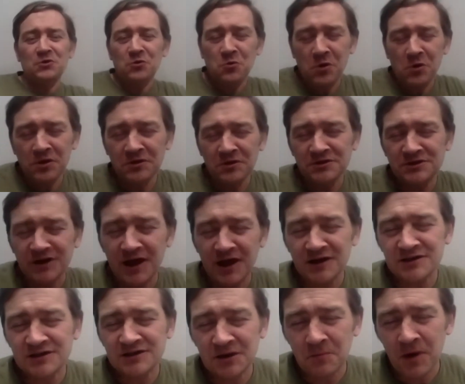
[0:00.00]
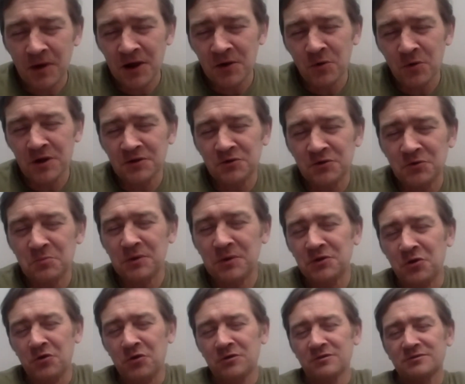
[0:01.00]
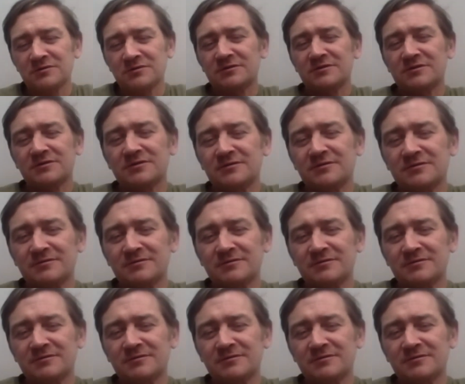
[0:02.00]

know when this last time I went to McDonald's?